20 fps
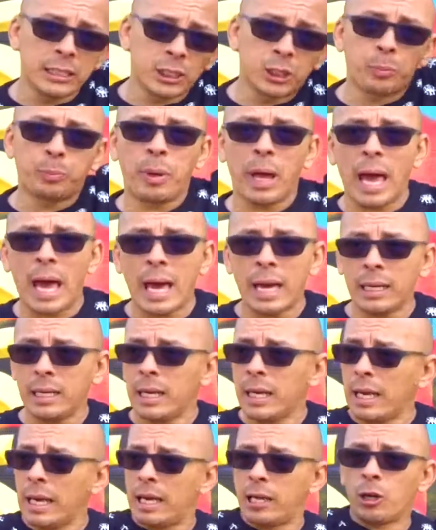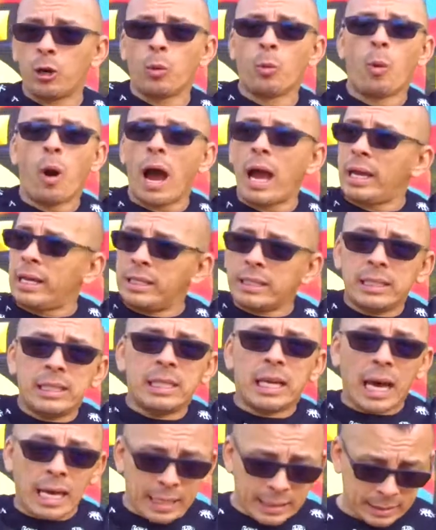Japan, and Hawaii in the
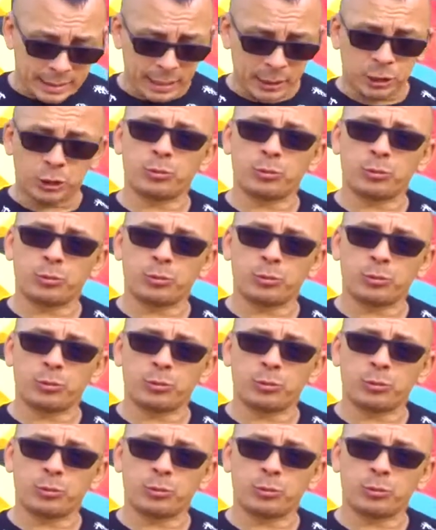United States.